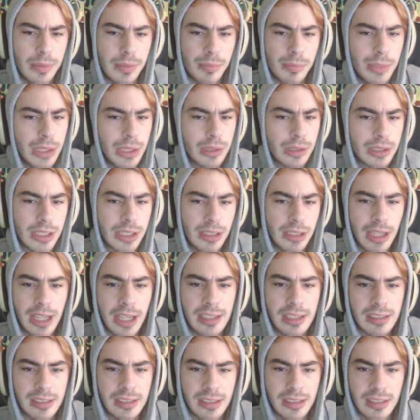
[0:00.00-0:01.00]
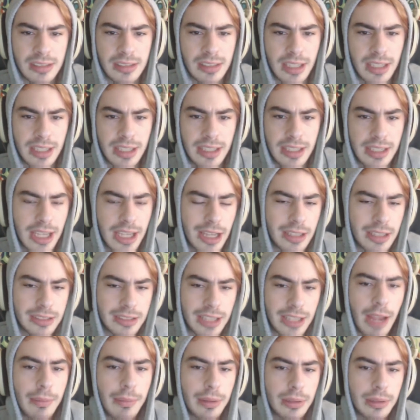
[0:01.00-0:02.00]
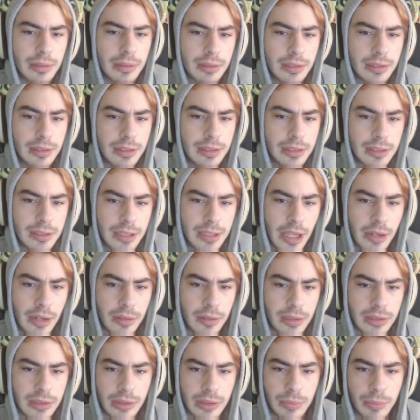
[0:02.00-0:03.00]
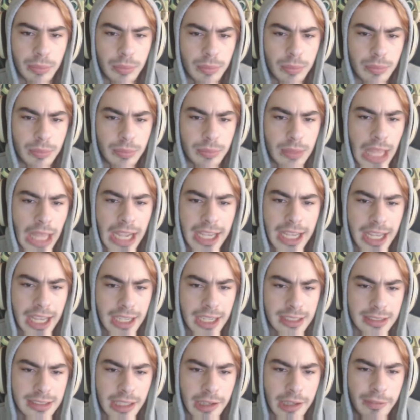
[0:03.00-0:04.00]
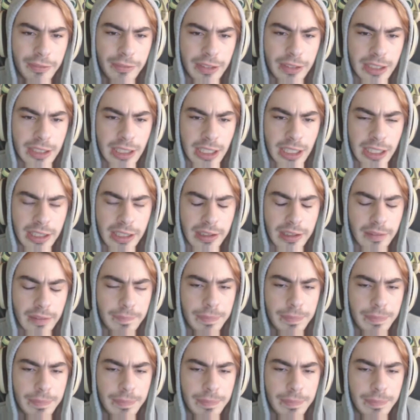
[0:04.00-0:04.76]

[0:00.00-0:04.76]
military agencies, like cyber terrorism, that kind of stuff, and like